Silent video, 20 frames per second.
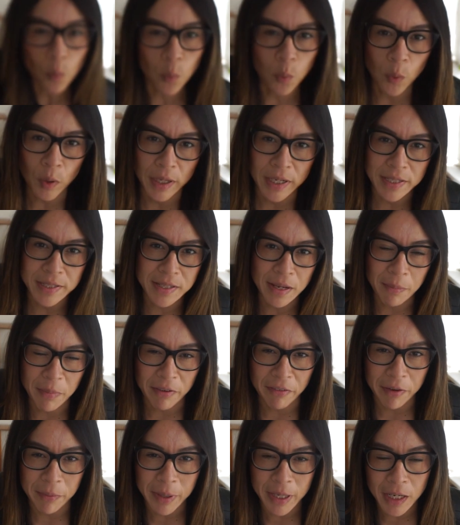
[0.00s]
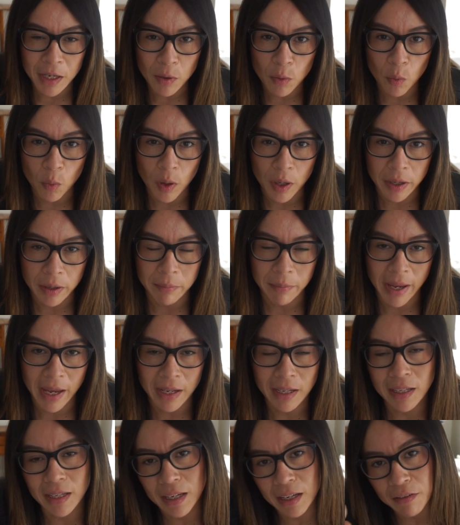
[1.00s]
What is up, everybody? Welcome
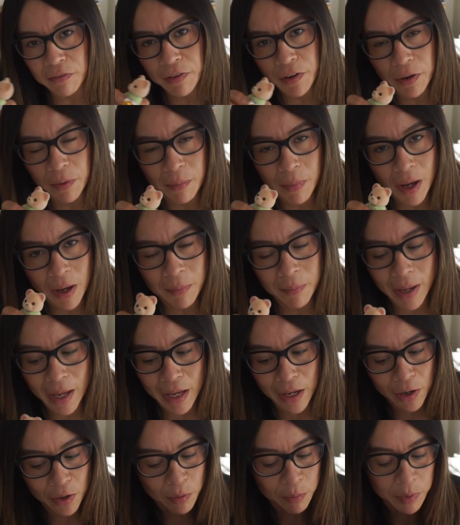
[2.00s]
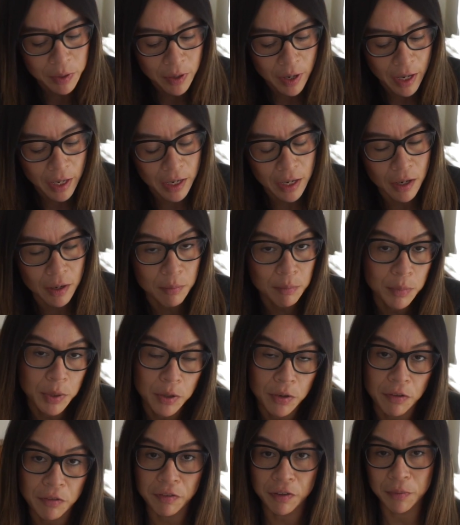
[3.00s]
back. If you're a mom, I hope you had a
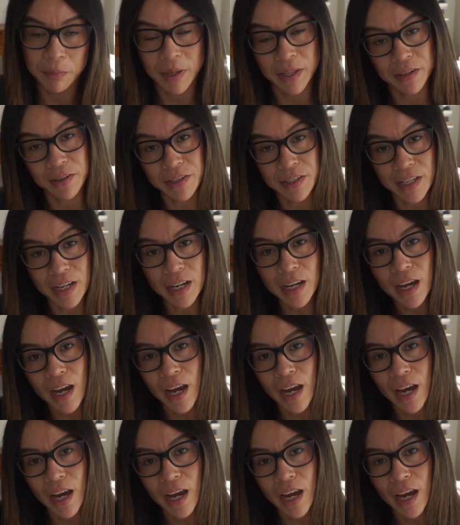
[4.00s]
beautiful Mother's Day.